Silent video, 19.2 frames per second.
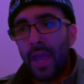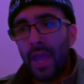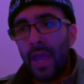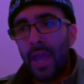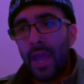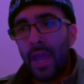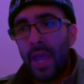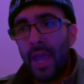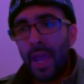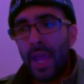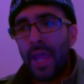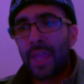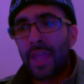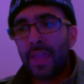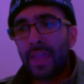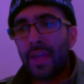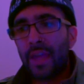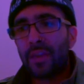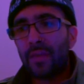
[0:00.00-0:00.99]

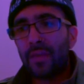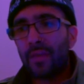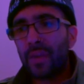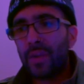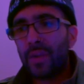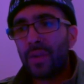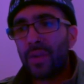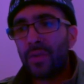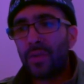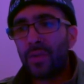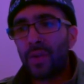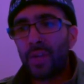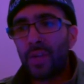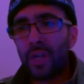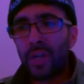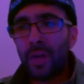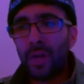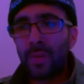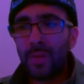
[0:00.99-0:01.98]
And that's when you can
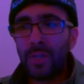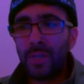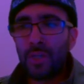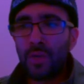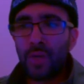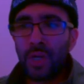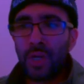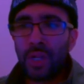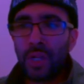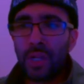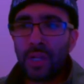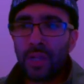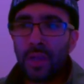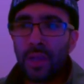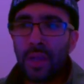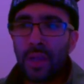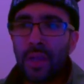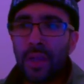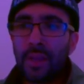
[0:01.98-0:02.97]
really come into a
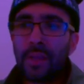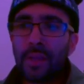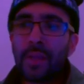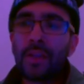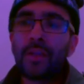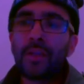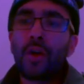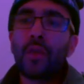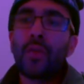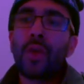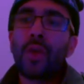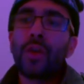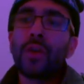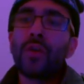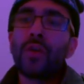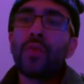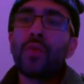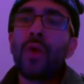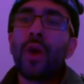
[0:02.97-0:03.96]
consensus on whether
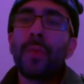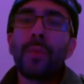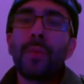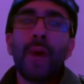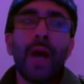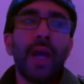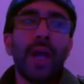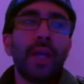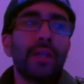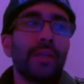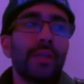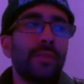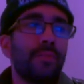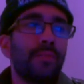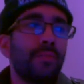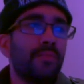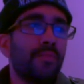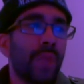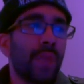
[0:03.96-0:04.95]
you want to buy into
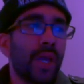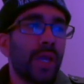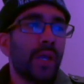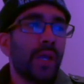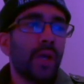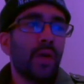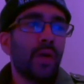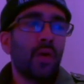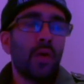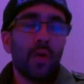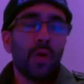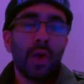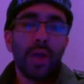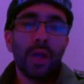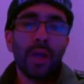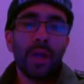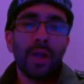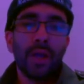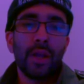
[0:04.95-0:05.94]

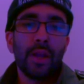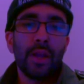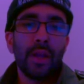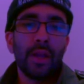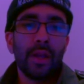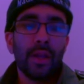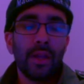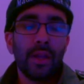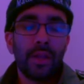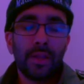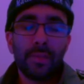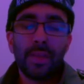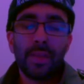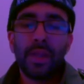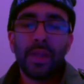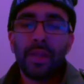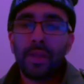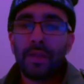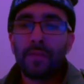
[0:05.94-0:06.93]
Bitcoin
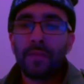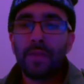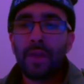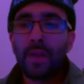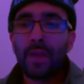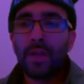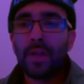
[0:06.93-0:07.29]
specifically.